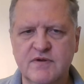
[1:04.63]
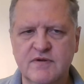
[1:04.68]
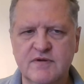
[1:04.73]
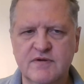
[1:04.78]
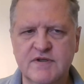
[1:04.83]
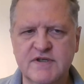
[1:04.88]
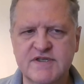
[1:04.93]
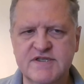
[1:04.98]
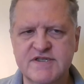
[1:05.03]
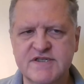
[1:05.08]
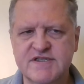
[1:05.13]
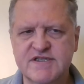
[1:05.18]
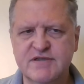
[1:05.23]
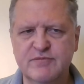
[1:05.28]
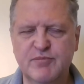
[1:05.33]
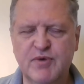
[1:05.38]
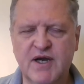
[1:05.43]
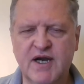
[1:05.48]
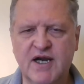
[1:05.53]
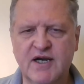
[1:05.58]
This is the
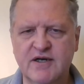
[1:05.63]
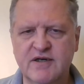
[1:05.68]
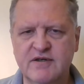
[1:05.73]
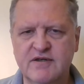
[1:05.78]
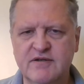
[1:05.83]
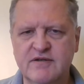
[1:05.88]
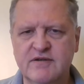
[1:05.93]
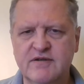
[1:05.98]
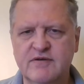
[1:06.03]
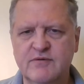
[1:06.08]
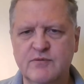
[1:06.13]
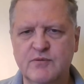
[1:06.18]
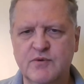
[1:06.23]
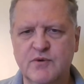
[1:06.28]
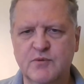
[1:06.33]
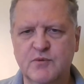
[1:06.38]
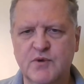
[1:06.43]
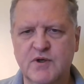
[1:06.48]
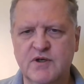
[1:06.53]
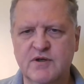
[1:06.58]
part
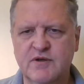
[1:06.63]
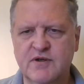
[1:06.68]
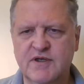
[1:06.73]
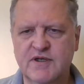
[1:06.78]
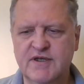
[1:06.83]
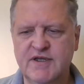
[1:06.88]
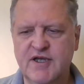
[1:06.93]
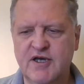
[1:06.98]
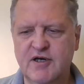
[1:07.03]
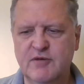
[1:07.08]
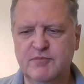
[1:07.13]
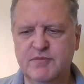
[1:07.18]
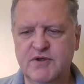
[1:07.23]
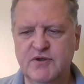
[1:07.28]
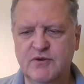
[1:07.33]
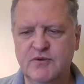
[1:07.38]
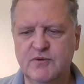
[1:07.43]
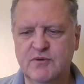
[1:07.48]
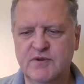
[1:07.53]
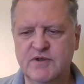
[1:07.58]
where it can help
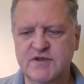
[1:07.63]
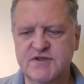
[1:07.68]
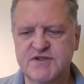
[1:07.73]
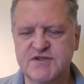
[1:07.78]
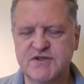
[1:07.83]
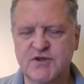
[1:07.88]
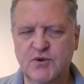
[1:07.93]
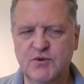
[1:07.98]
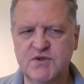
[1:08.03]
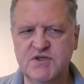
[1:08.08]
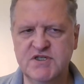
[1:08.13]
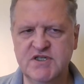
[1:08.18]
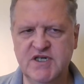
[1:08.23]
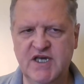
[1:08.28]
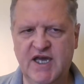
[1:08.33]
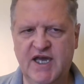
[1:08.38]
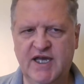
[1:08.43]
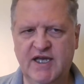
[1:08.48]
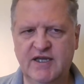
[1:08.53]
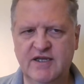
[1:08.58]
you
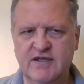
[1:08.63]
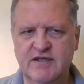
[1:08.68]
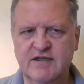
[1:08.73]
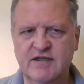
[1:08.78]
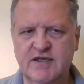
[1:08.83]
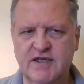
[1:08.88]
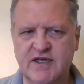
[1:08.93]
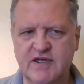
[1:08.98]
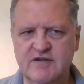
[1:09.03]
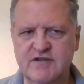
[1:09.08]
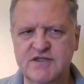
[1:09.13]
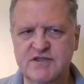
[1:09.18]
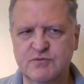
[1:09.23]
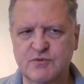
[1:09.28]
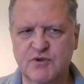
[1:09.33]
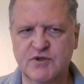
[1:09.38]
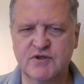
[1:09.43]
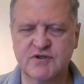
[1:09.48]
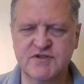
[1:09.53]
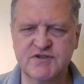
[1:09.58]
associate English
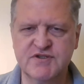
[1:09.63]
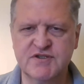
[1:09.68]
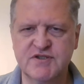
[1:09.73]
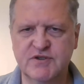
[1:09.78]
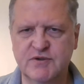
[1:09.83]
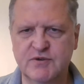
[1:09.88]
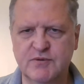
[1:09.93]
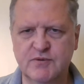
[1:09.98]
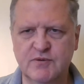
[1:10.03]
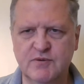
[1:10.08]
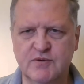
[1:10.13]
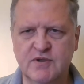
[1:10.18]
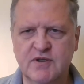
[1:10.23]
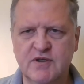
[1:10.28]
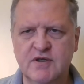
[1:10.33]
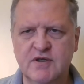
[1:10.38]
words to